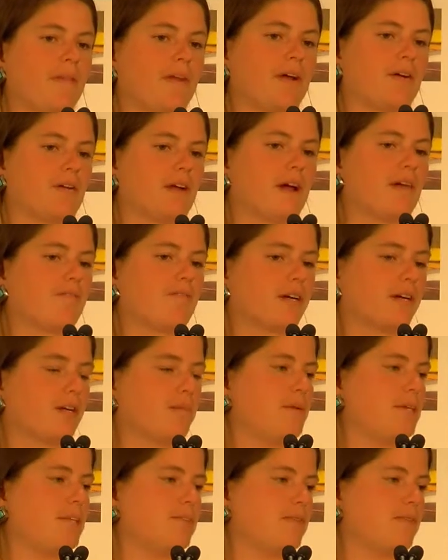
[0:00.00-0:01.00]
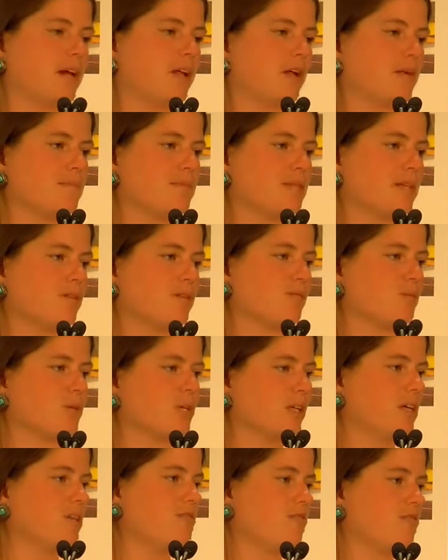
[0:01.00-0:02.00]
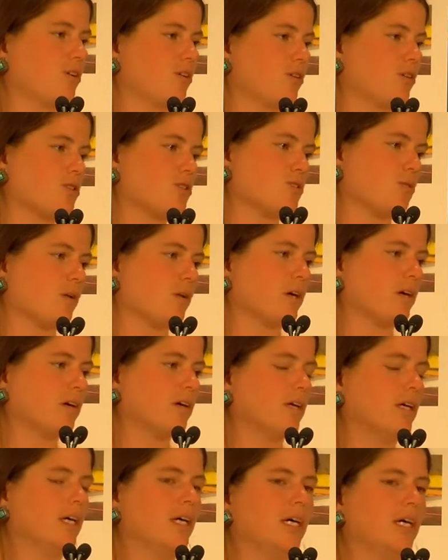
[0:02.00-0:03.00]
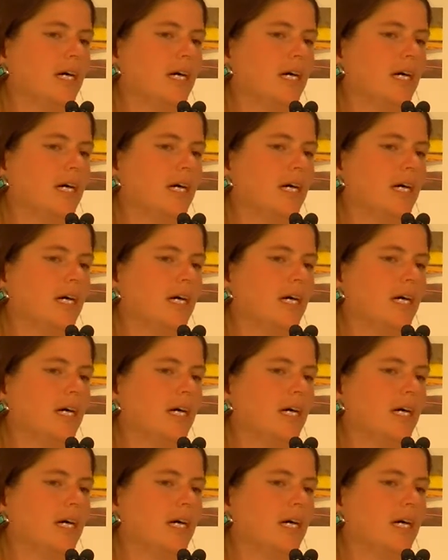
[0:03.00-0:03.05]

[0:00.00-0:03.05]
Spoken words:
that are never going to be developed. They're really fertile soil.